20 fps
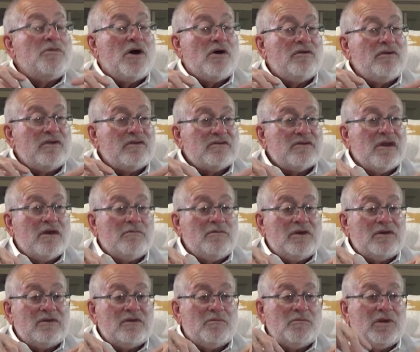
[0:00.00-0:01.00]
components
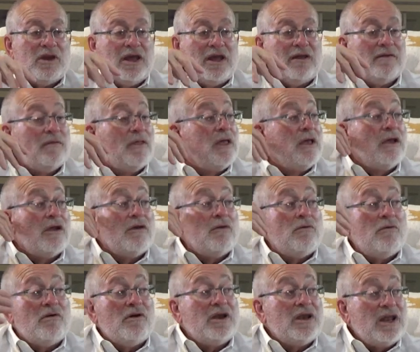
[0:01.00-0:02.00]
come into play.
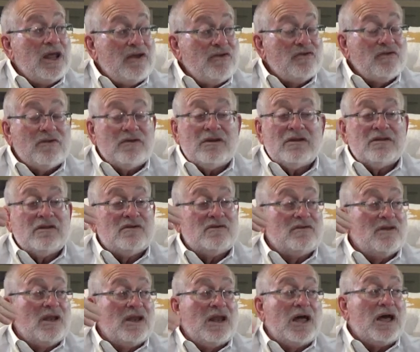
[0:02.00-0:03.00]
Coordination,
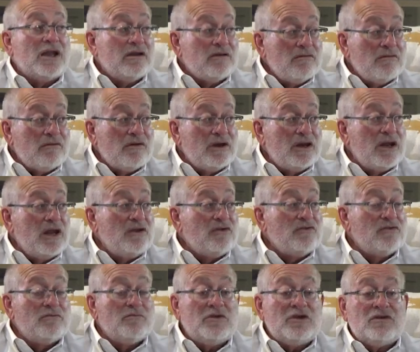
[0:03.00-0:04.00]
there's a lot of
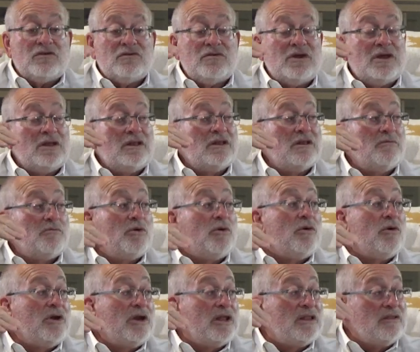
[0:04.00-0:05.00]
coordination between the
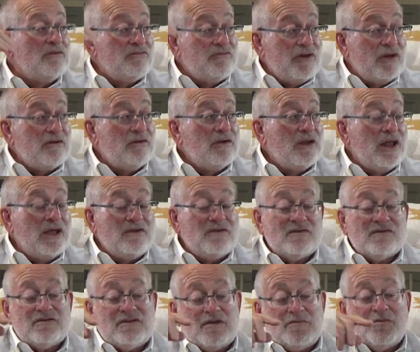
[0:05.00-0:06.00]
port and the federal
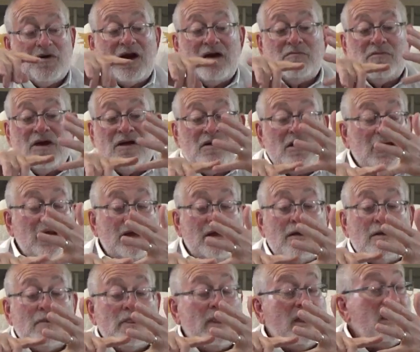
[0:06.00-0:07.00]
agency,
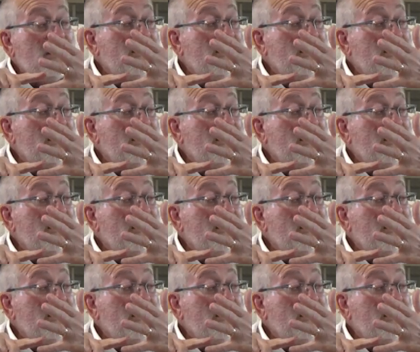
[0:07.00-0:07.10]
primarily